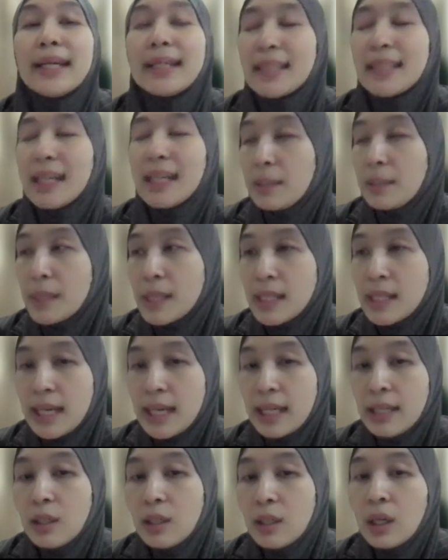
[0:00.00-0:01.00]

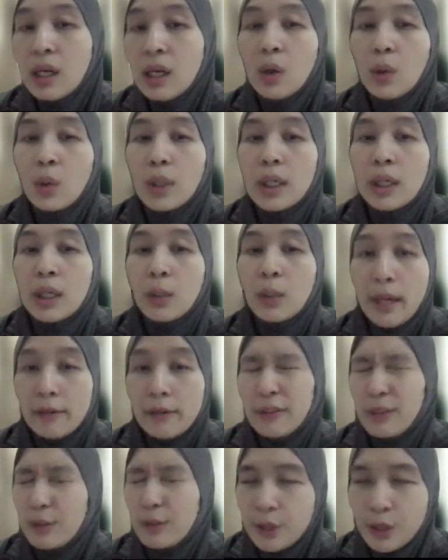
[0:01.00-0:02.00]
90% were aware
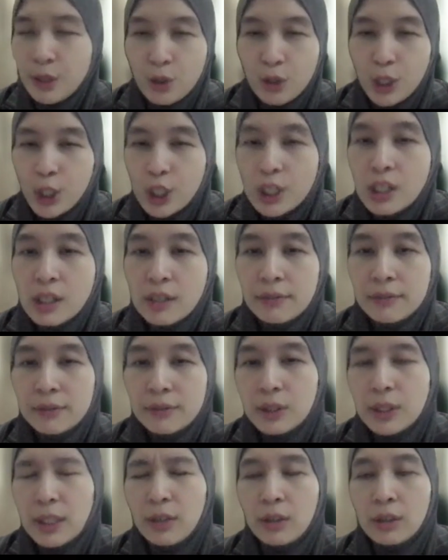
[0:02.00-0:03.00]
of the restrictions of
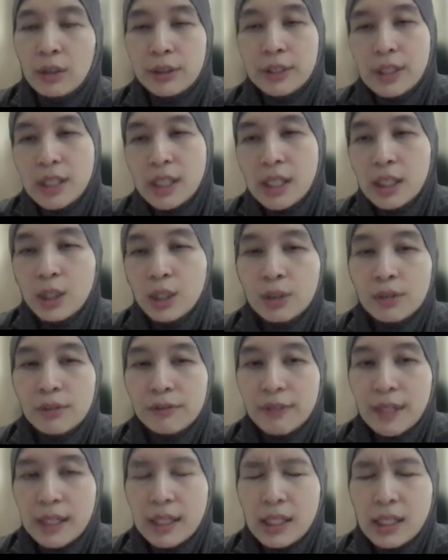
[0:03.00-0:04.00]
food and oral intake during
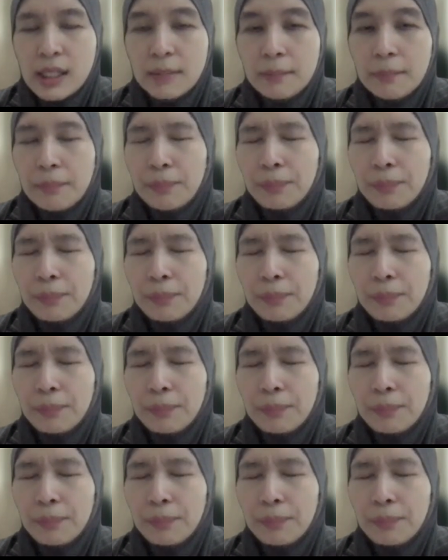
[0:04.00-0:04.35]
fasting.